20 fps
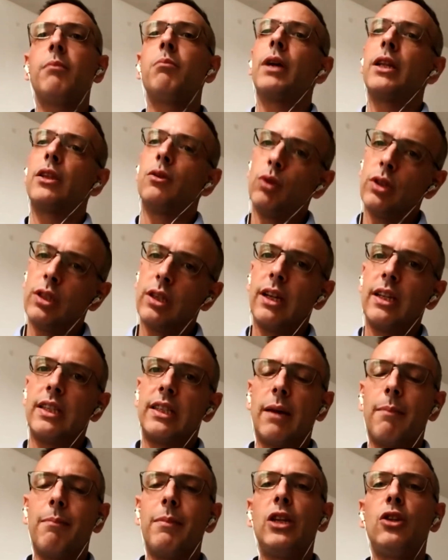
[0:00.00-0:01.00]
but it was let's
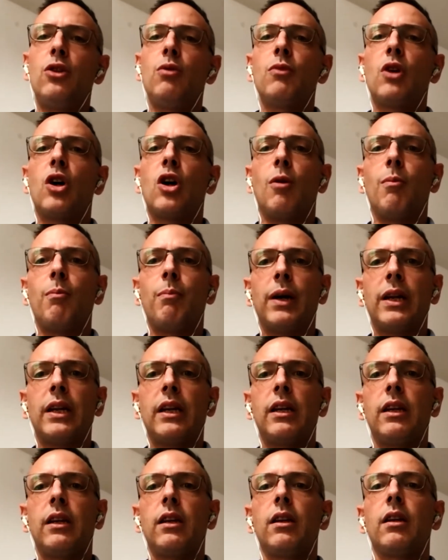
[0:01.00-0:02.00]
say a medium
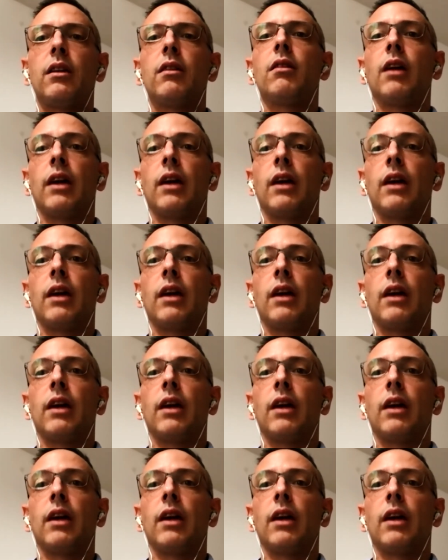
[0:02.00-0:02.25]
company,